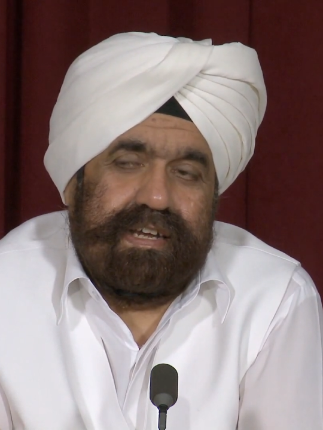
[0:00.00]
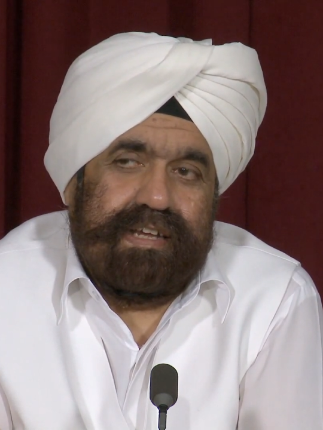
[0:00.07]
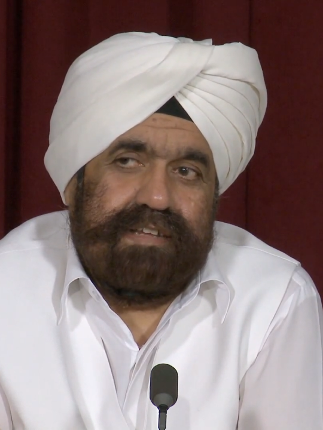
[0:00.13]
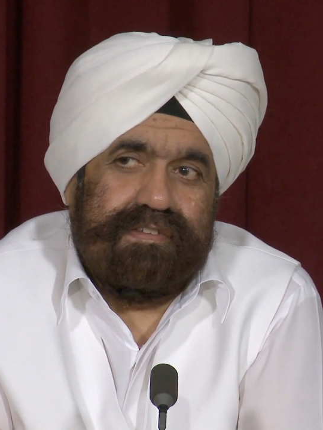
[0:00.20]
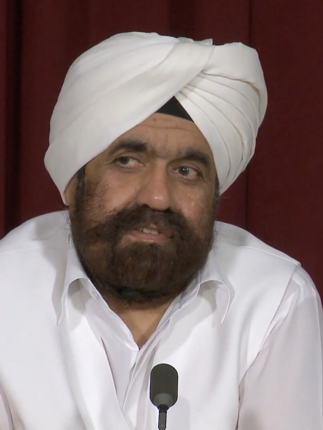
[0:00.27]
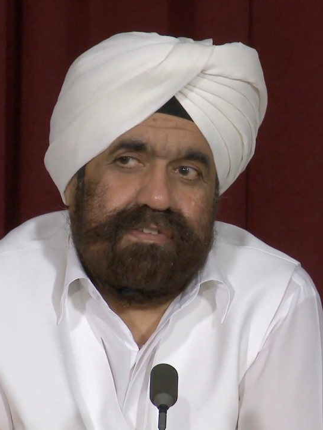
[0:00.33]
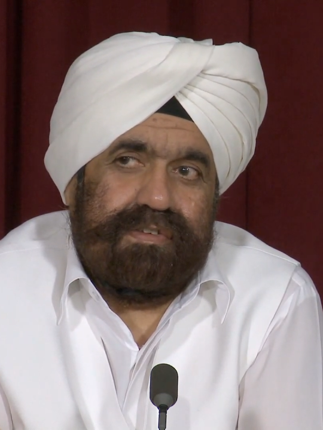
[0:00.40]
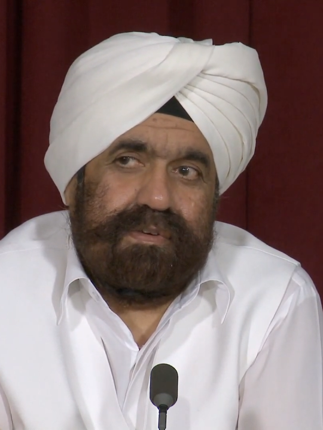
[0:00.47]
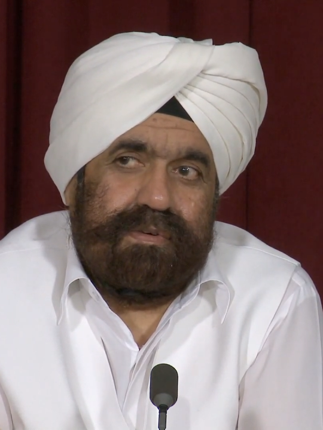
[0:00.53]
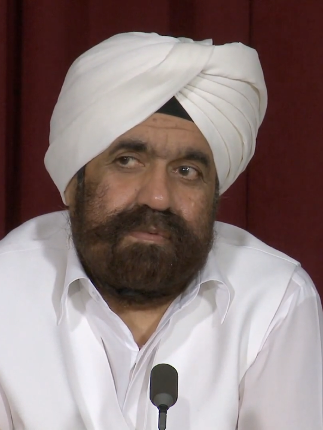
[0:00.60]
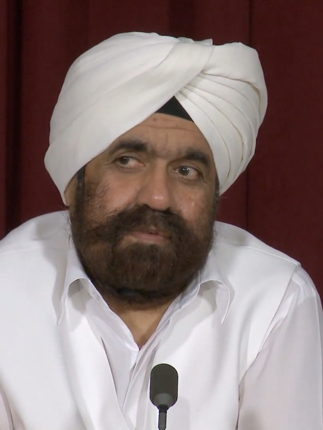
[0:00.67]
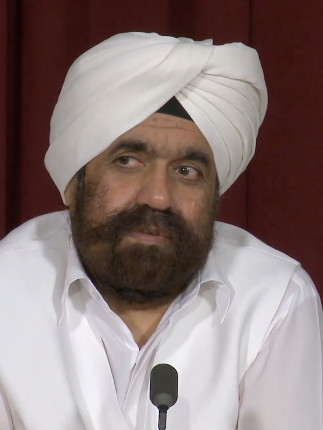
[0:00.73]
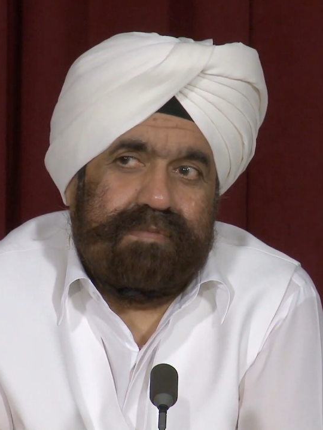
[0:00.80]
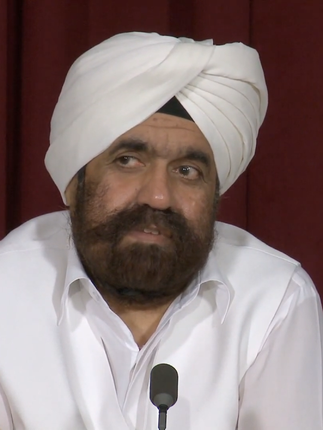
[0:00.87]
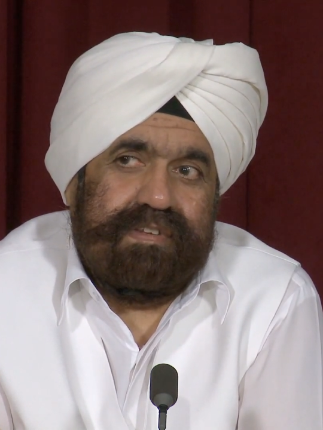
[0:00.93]
And so
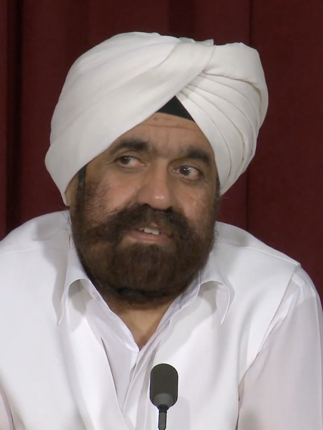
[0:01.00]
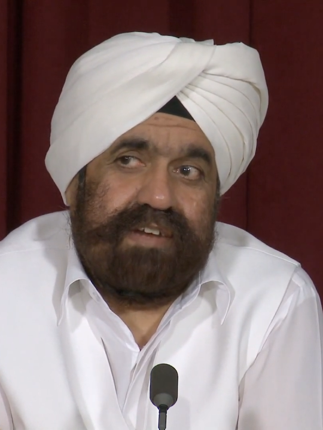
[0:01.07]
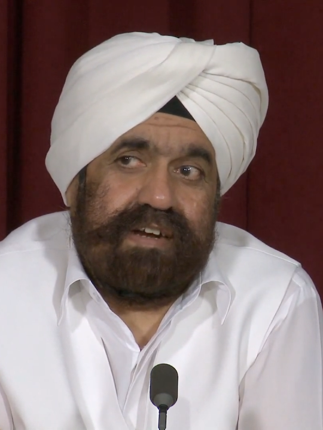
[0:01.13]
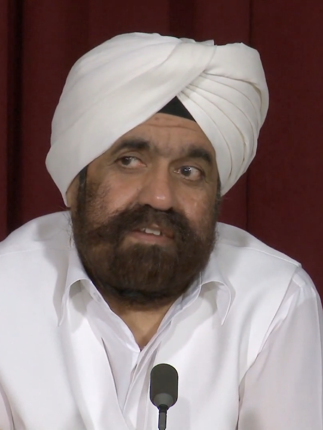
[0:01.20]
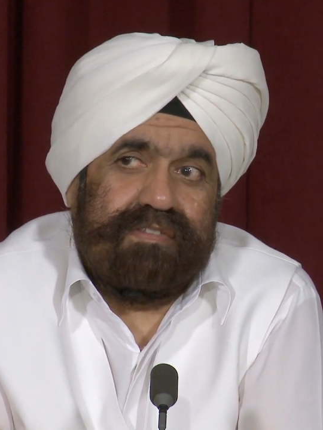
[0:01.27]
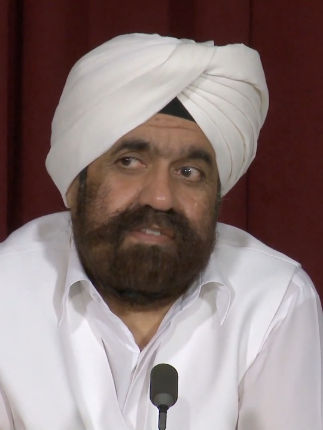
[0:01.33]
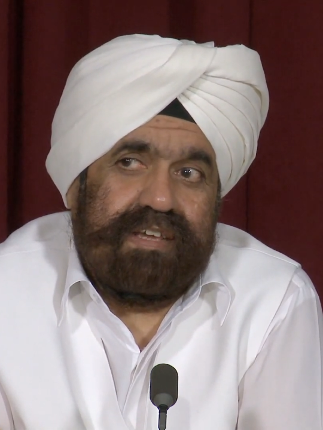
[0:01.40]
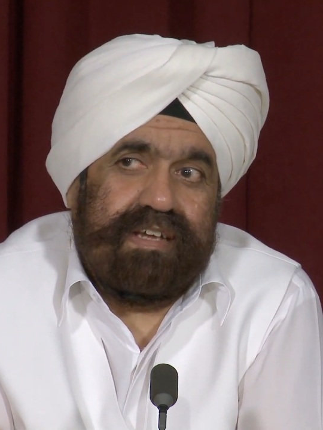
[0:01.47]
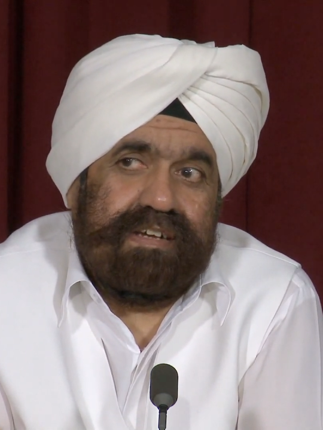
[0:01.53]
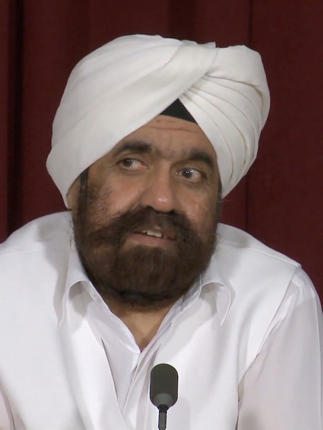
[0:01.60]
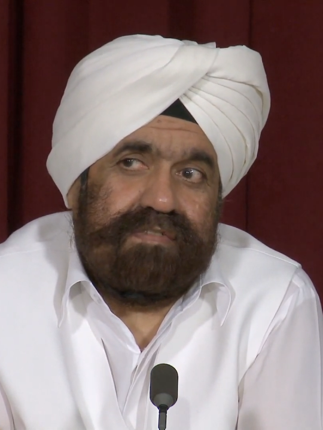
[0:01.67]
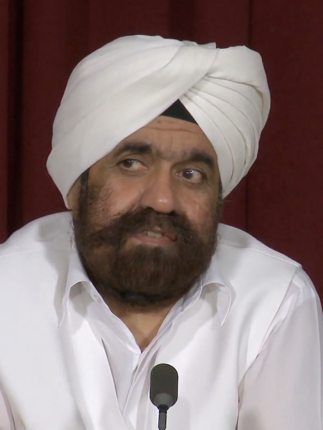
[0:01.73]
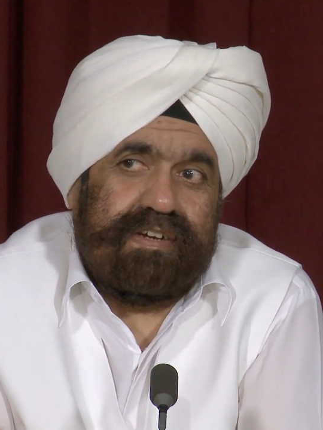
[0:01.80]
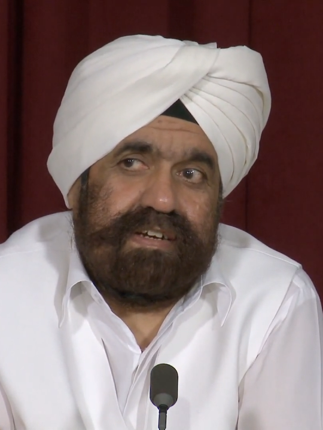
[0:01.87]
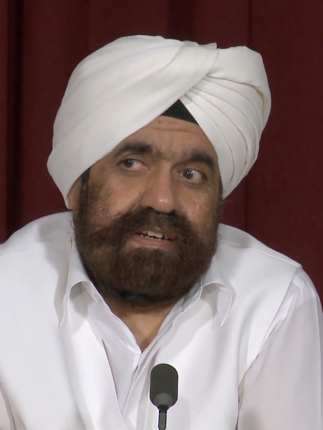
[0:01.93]
when we start to think
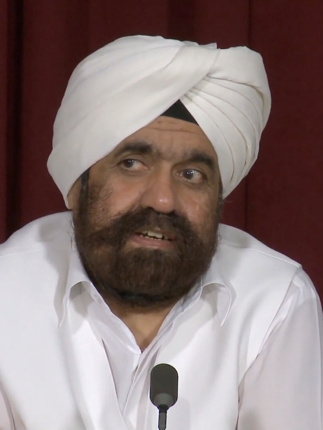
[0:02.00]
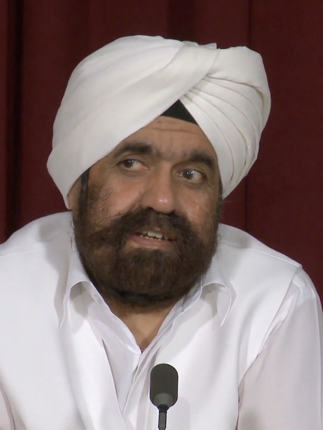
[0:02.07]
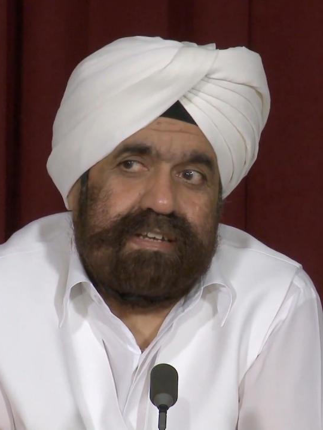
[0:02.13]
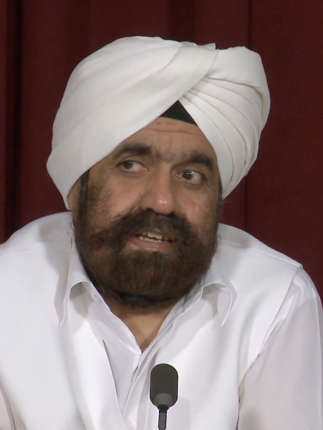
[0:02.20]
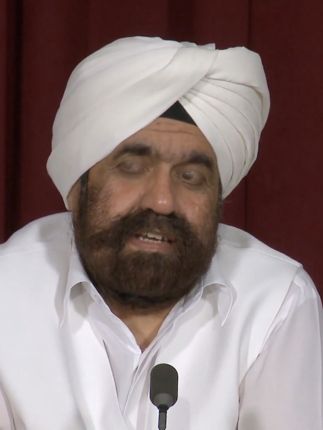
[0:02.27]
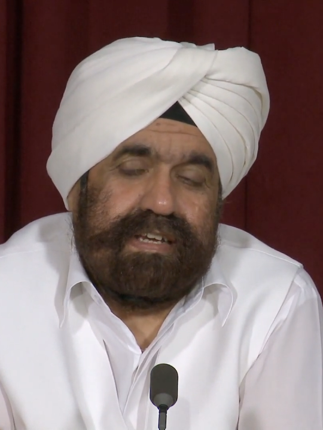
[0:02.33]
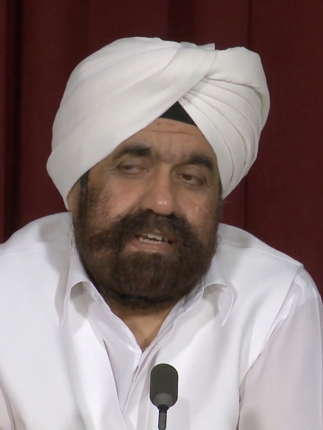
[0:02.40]
of it,